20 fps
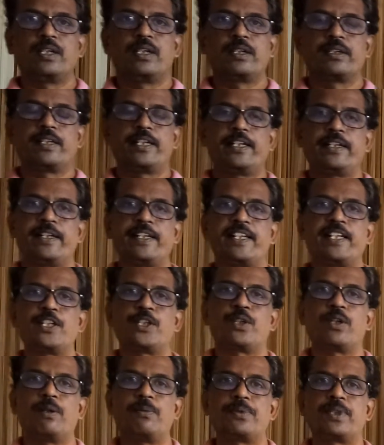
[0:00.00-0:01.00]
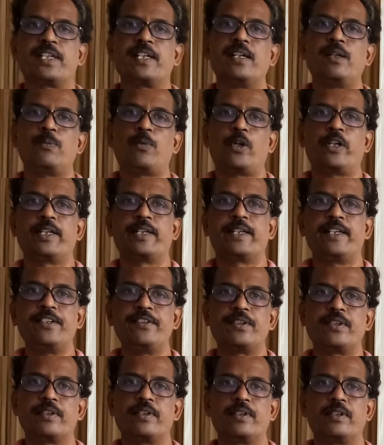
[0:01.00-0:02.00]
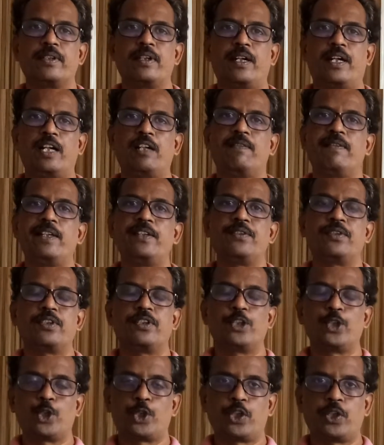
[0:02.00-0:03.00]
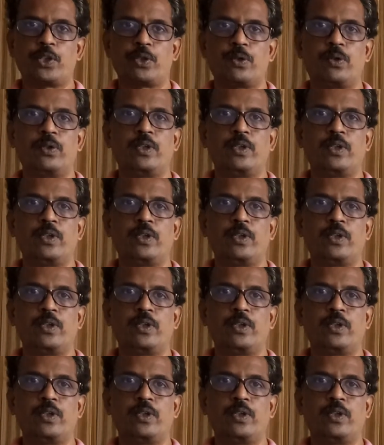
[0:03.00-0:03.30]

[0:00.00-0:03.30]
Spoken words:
the integration of single point is always 0.